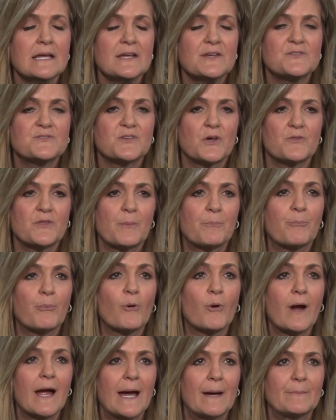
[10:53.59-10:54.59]
so the
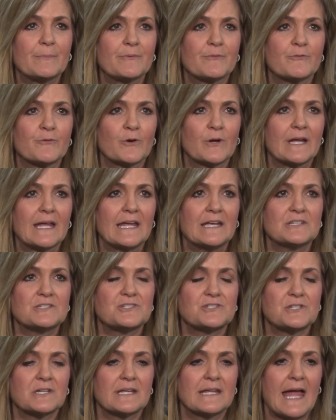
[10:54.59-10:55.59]
prep for
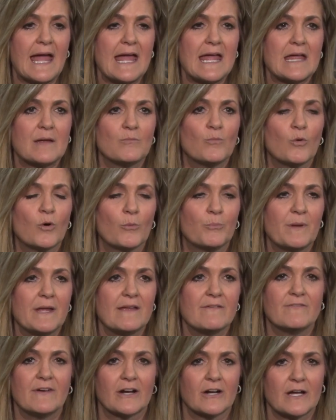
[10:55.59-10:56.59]
each game will
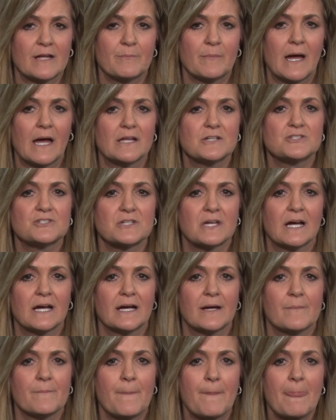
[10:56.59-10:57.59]
be very much
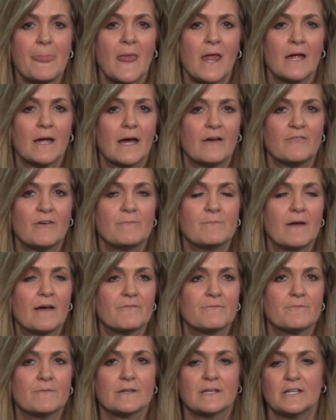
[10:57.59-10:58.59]
um, of a
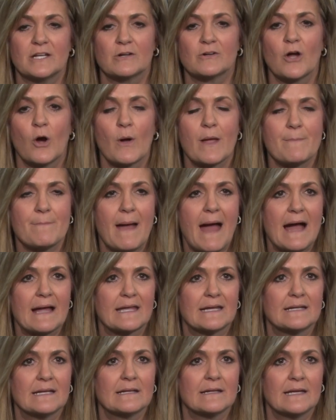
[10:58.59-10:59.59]
you know, going
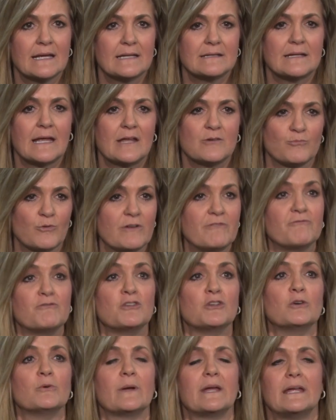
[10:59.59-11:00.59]
back and and, and
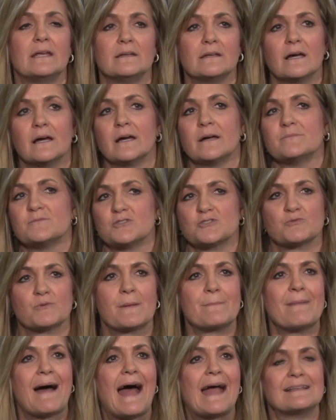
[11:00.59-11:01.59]
reviewing, um, just
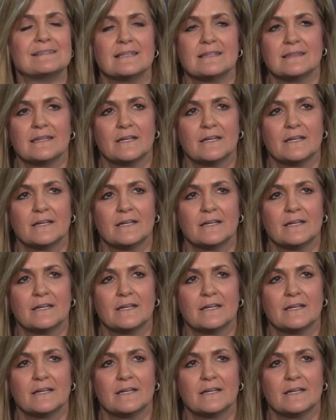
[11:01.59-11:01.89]
reminding